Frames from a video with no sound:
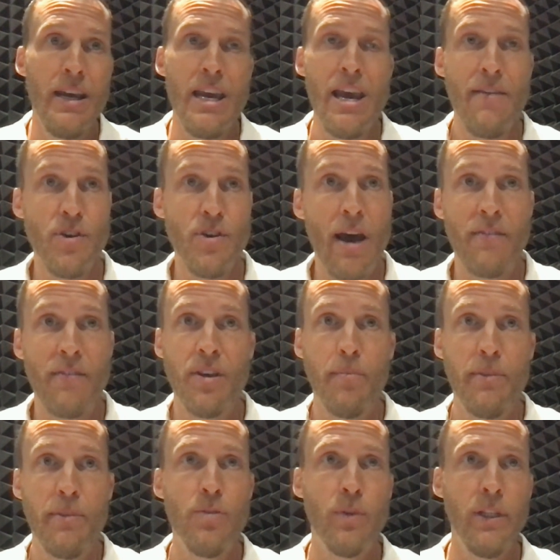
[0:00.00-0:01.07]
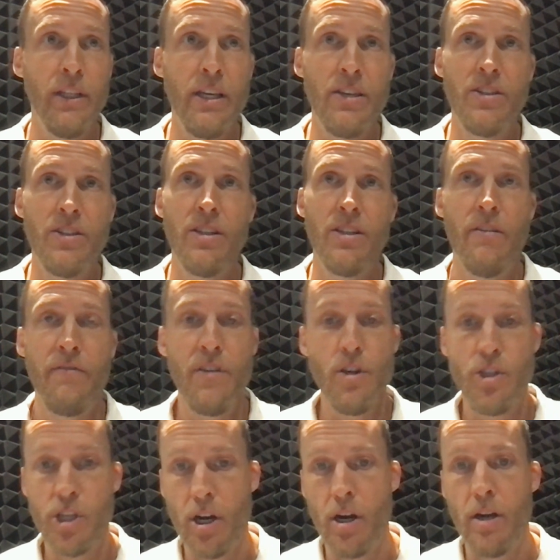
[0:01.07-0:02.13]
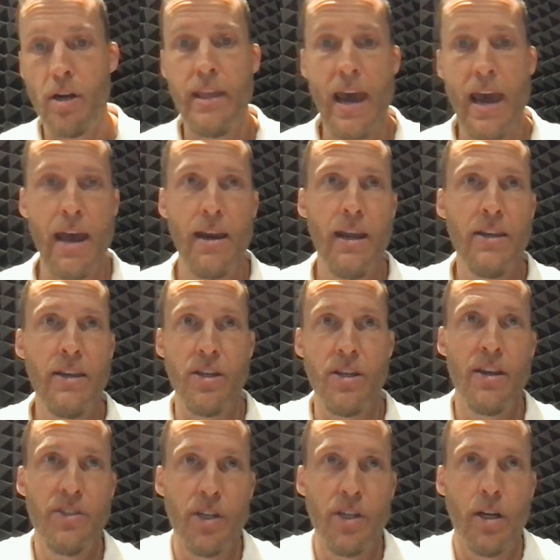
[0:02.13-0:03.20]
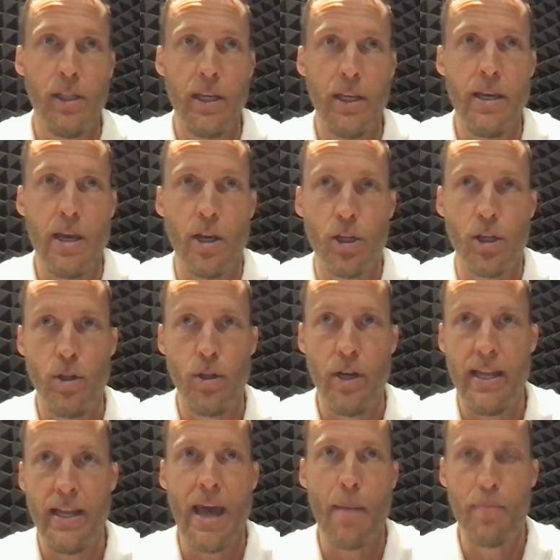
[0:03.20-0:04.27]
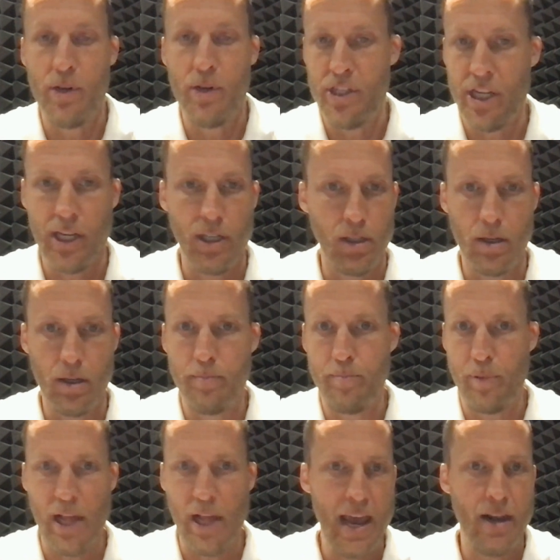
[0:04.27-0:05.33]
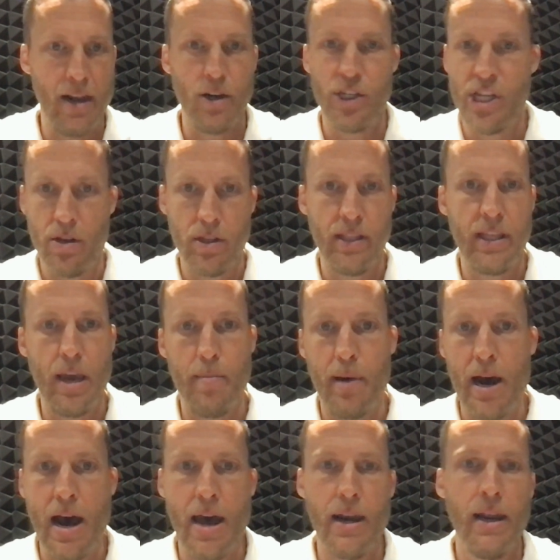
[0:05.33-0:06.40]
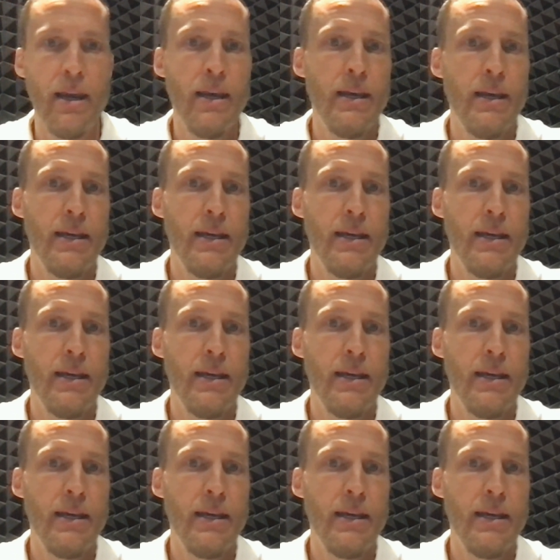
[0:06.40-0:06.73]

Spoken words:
If you have something released in the future that isn't necessarily included in that particular plan or tier that they bought,